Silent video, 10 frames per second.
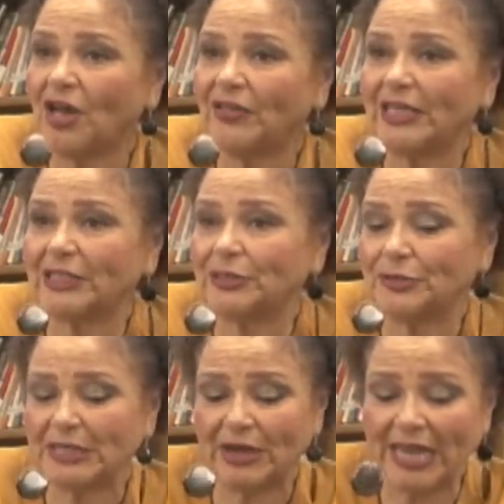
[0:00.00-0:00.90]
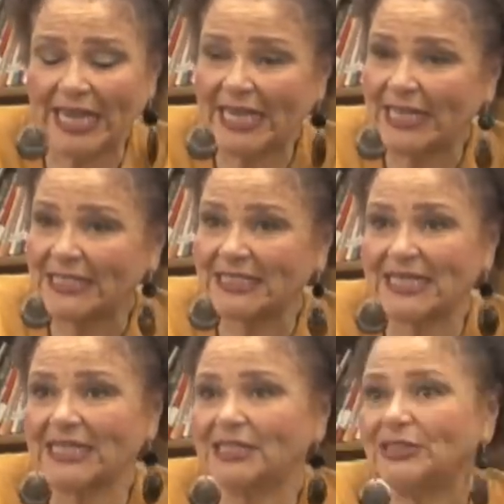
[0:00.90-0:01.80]
They could lose their hands,
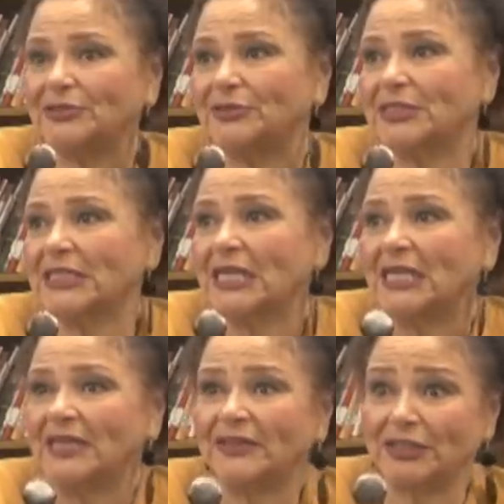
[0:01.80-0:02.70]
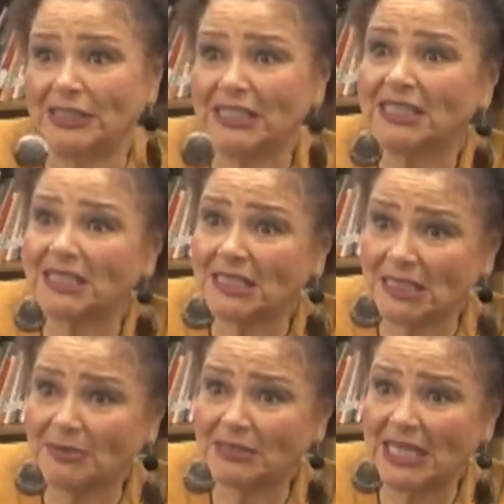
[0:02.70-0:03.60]
they could lose their tongues
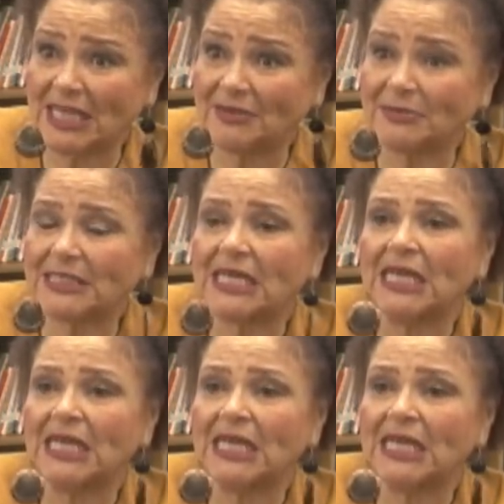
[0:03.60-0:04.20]
sometimes.